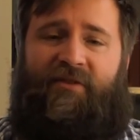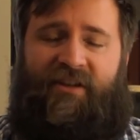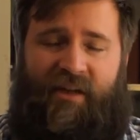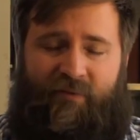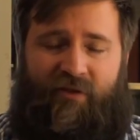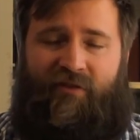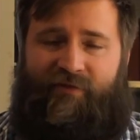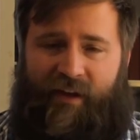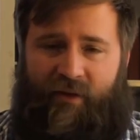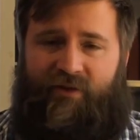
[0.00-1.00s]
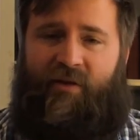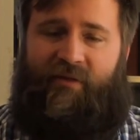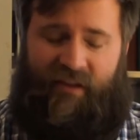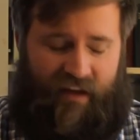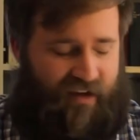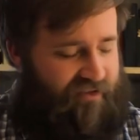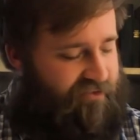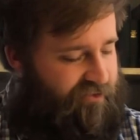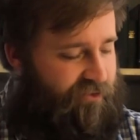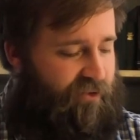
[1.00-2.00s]
deeper fellowship and love
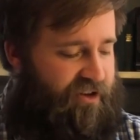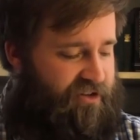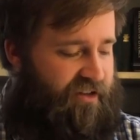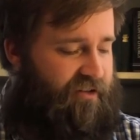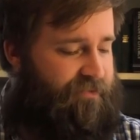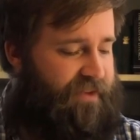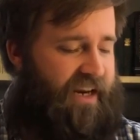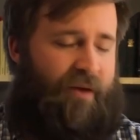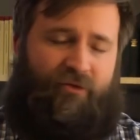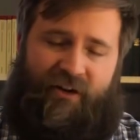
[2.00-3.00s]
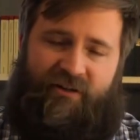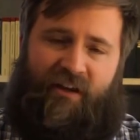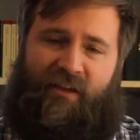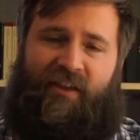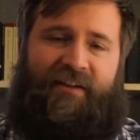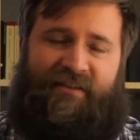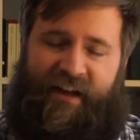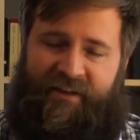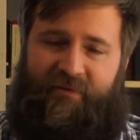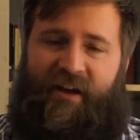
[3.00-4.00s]
for each other. And I appreciate that that's an
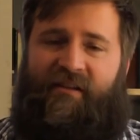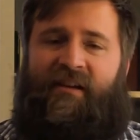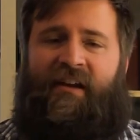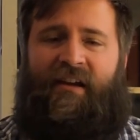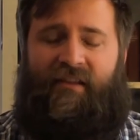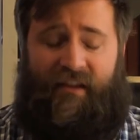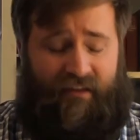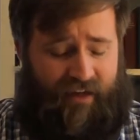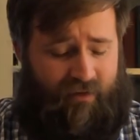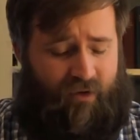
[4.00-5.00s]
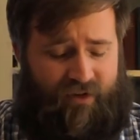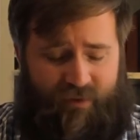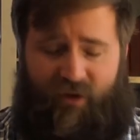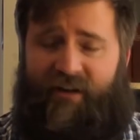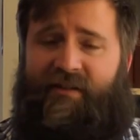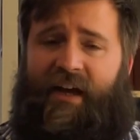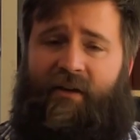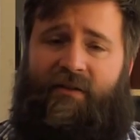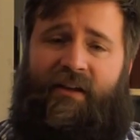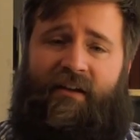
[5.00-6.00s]
aspect that Leon Morris brings
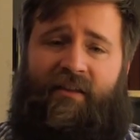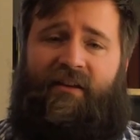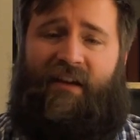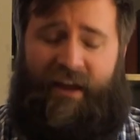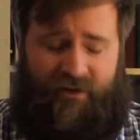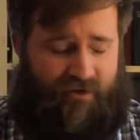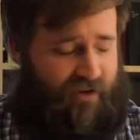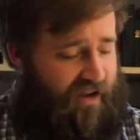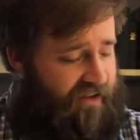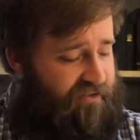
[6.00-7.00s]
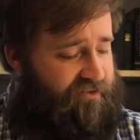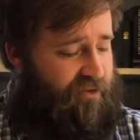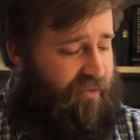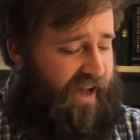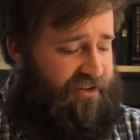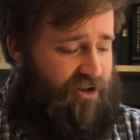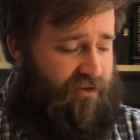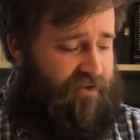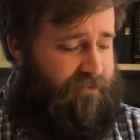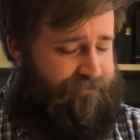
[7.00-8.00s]
out in the nature of
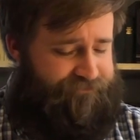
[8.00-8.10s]
Passover.